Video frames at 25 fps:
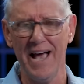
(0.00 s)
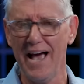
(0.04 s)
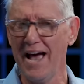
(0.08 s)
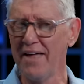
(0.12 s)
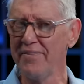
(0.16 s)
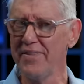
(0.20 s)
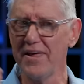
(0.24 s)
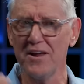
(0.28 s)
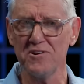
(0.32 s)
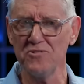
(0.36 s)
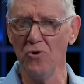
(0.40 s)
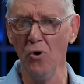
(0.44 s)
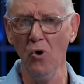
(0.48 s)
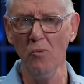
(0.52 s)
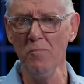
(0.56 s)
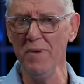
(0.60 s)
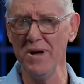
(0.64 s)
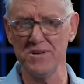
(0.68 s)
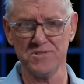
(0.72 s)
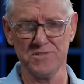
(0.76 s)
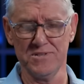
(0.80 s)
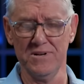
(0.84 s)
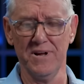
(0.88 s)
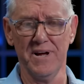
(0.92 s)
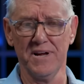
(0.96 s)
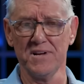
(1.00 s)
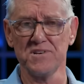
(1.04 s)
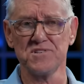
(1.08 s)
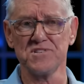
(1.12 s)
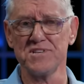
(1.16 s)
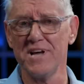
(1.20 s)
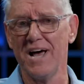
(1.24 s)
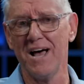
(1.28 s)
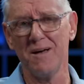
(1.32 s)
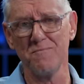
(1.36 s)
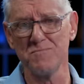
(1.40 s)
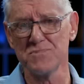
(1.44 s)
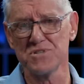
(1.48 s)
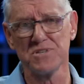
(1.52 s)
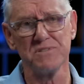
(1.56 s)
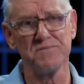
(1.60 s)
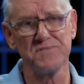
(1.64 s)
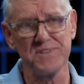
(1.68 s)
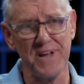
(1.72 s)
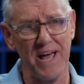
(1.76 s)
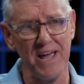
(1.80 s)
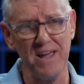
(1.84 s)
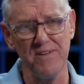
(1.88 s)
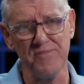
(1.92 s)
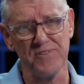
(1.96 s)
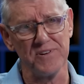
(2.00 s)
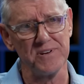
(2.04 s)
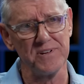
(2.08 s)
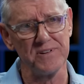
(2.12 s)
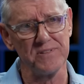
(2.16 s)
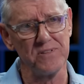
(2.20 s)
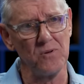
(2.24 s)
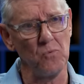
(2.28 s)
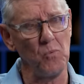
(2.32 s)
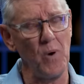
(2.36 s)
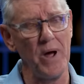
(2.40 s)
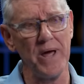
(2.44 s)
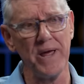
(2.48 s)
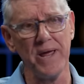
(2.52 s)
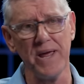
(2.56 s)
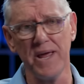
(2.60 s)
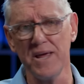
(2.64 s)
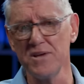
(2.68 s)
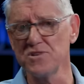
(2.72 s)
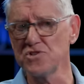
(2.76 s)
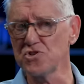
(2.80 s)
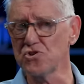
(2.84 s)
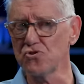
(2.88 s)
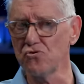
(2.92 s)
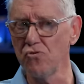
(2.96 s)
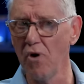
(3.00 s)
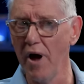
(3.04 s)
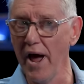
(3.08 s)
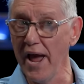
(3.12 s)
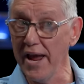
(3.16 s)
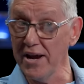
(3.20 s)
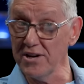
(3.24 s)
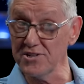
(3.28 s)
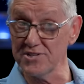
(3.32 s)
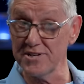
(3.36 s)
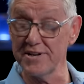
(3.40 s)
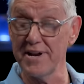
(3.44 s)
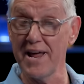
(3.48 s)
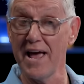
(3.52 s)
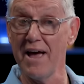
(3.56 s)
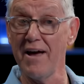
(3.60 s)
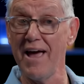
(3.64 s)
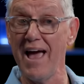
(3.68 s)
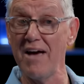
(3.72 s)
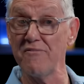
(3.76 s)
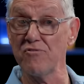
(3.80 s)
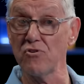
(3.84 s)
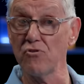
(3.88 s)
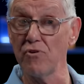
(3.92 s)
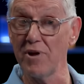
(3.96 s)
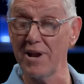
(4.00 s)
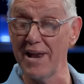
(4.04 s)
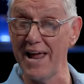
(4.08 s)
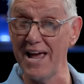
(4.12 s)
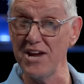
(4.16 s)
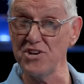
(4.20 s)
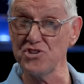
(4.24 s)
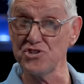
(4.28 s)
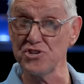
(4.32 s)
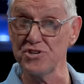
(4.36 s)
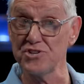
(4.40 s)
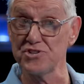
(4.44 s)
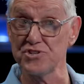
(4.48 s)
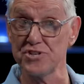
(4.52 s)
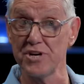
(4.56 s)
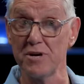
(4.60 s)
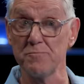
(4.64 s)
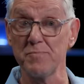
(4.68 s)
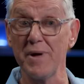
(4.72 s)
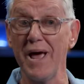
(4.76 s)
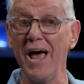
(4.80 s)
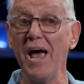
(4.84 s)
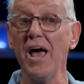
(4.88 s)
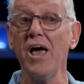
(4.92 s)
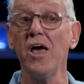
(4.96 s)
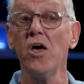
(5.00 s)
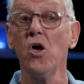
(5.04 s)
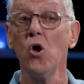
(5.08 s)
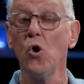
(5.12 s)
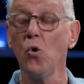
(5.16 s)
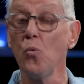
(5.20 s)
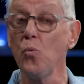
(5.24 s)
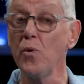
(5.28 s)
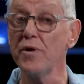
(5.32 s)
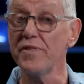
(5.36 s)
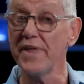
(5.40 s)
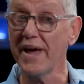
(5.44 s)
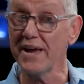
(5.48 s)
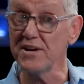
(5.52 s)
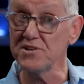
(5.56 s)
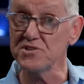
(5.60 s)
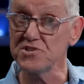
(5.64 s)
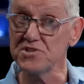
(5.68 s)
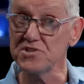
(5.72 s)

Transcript: And they're almost like Psalms of David in the way he's trying to now have a relationship with a